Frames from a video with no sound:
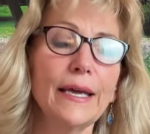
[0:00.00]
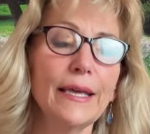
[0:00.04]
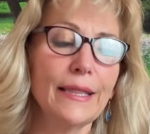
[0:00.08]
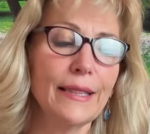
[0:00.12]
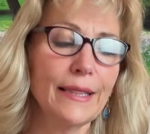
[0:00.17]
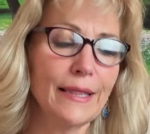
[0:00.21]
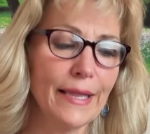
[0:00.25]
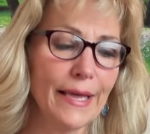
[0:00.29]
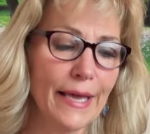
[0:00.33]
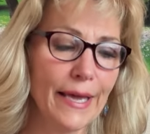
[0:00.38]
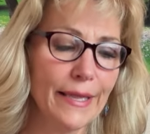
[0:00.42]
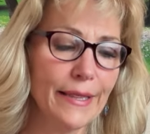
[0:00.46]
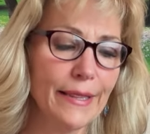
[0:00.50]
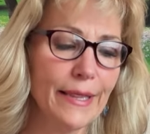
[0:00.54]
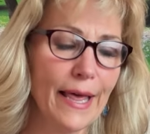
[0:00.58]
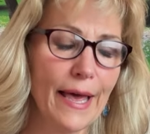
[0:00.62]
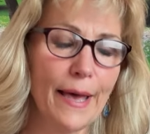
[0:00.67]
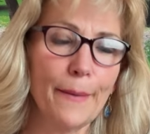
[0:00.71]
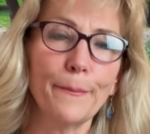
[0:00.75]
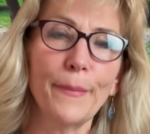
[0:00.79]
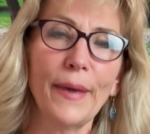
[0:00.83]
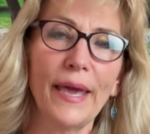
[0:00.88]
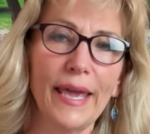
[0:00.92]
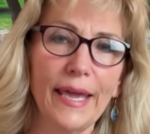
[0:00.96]
then
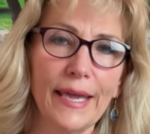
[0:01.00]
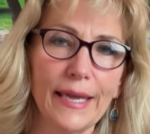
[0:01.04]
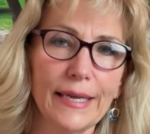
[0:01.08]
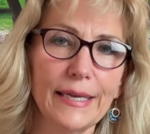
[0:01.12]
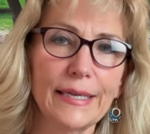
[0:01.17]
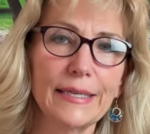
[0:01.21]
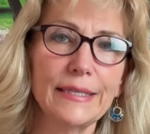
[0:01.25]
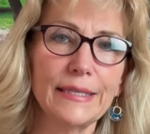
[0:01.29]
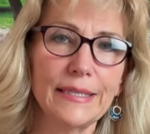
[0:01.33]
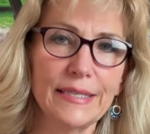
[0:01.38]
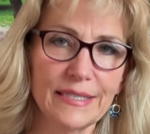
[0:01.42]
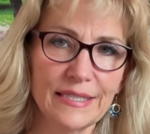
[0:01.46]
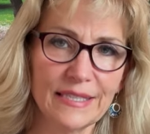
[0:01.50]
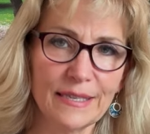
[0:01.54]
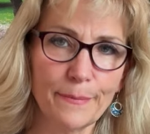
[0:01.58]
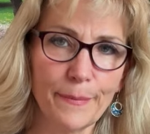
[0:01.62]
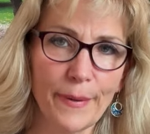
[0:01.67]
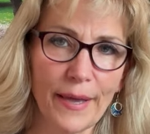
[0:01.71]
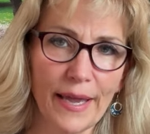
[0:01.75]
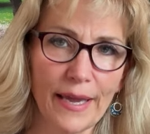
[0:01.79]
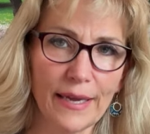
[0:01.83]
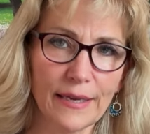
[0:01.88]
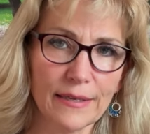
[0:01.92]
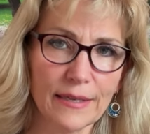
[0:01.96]
that pain can
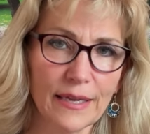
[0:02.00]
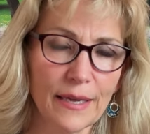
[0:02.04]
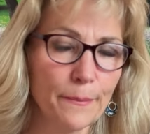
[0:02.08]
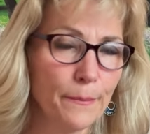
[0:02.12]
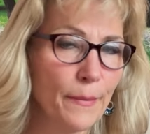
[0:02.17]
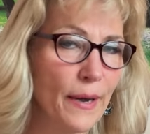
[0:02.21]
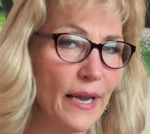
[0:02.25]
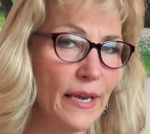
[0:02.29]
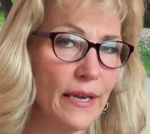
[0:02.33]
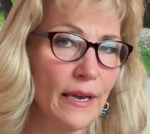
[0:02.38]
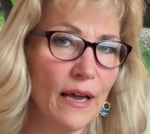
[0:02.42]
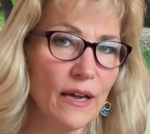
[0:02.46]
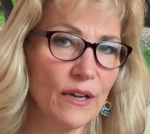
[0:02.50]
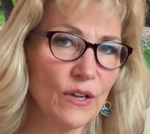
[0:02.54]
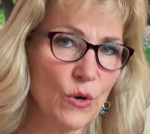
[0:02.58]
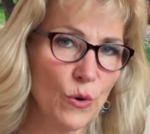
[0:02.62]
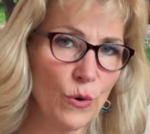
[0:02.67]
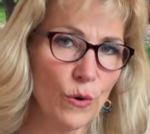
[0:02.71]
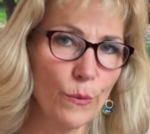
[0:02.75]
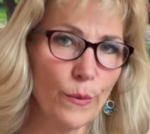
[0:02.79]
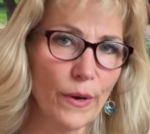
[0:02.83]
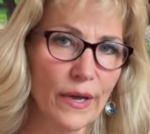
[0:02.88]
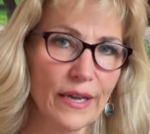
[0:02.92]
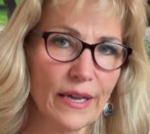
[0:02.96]
dissipate. It might not go
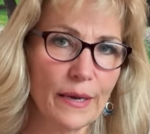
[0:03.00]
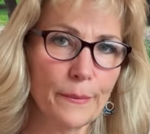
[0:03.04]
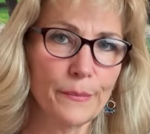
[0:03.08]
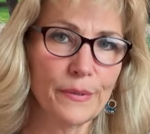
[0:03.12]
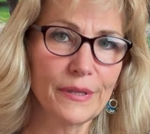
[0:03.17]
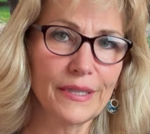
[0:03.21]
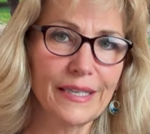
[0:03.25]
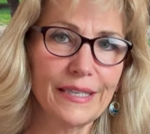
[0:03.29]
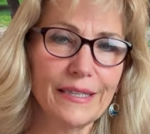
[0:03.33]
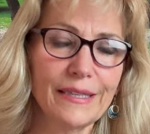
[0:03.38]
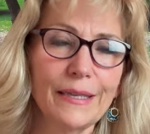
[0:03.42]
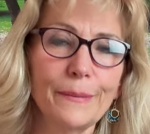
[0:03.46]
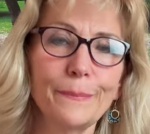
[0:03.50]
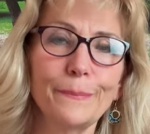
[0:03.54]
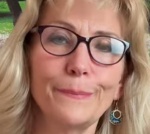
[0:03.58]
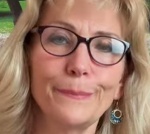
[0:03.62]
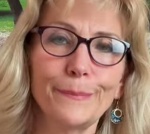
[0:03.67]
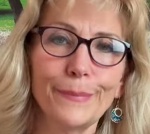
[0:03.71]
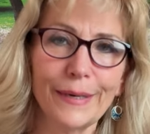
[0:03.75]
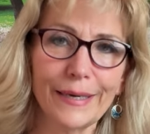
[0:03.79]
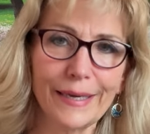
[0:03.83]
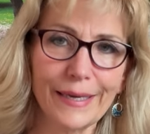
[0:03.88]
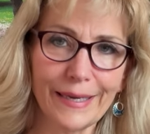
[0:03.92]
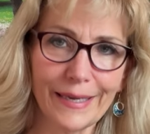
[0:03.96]
away completely,
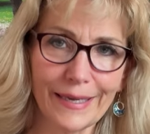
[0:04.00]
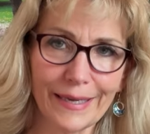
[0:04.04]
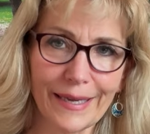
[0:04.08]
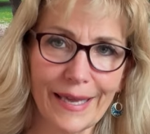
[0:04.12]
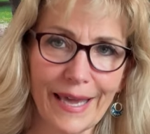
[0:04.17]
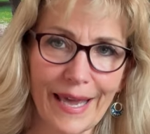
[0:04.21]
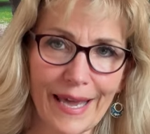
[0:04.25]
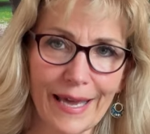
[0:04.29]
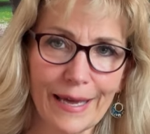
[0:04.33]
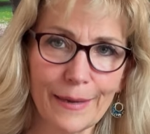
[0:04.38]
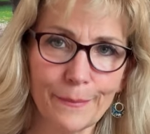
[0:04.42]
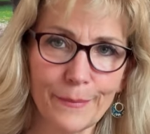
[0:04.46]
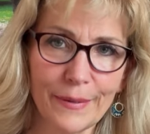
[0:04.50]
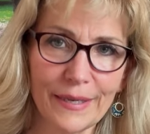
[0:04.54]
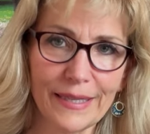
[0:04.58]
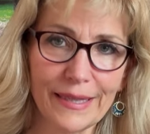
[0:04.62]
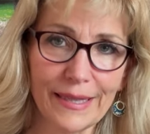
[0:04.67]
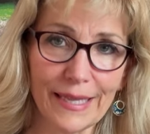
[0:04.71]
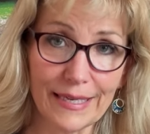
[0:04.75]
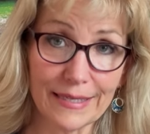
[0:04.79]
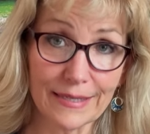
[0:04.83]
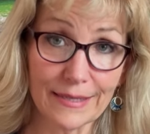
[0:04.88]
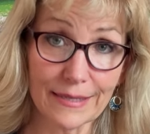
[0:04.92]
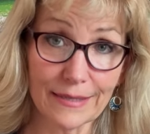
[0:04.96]
but it can be
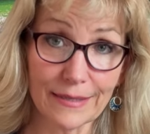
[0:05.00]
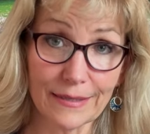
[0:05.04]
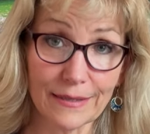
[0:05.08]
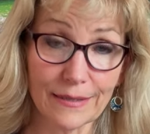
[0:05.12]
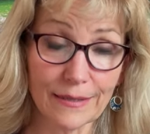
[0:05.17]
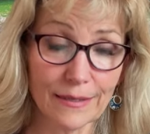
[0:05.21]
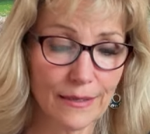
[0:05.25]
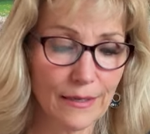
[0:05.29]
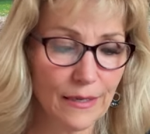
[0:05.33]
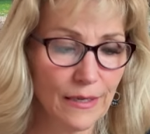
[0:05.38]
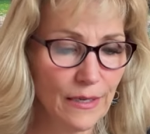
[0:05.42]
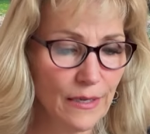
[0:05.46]
lessened.